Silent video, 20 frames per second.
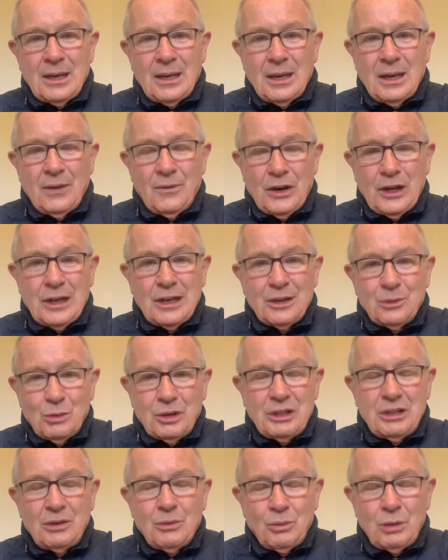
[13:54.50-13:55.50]

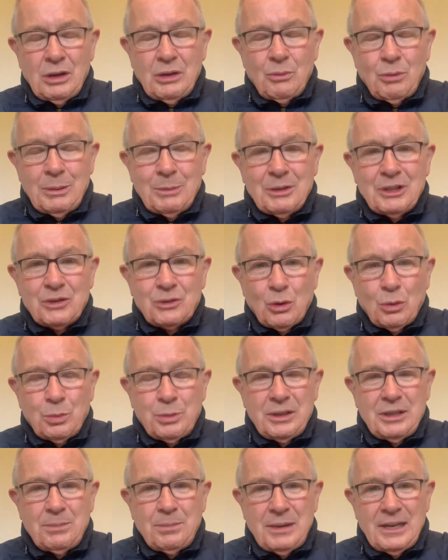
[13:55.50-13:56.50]
Ireland women's
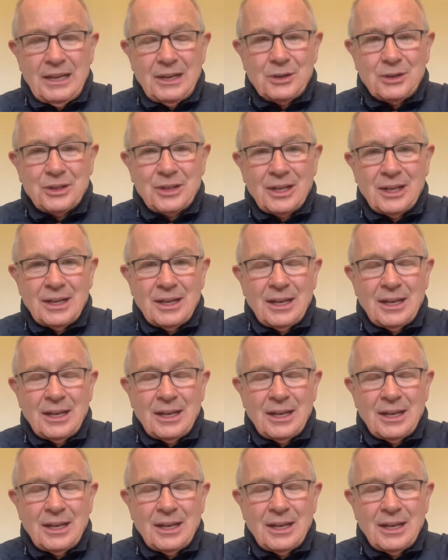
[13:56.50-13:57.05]
rugby players,